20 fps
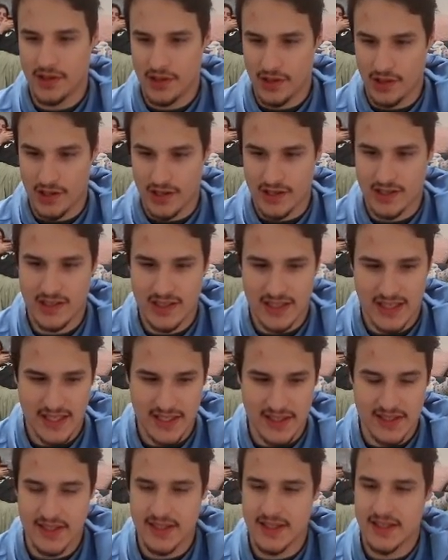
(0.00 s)

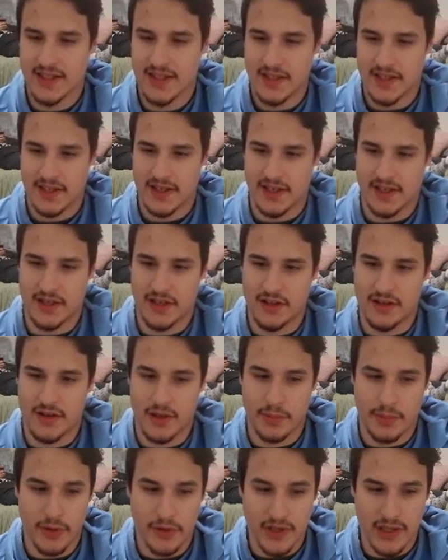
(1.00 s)
Luckily, there are
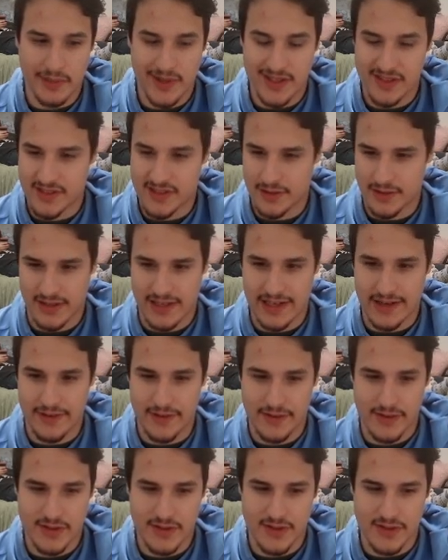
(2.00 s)
Pokemon Center
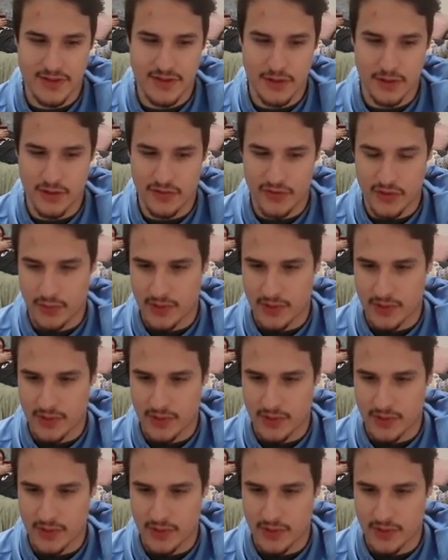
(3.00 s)
encounters, so if you want